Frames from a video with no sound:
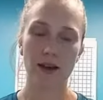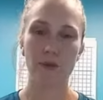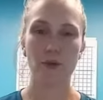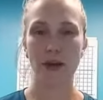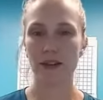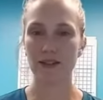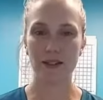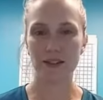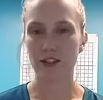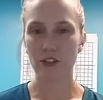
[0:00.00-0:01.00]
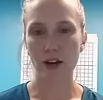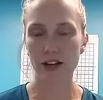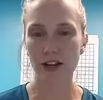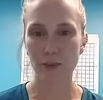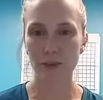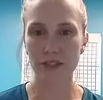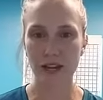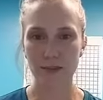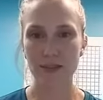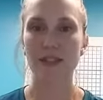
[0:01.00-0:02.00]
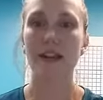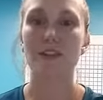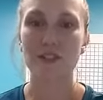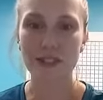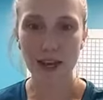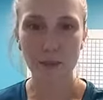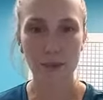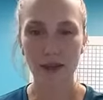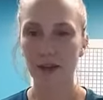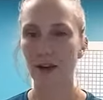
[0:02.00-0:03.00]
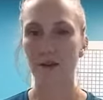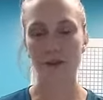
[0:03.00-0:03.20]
You might need to try it a couple times to get your step big enough.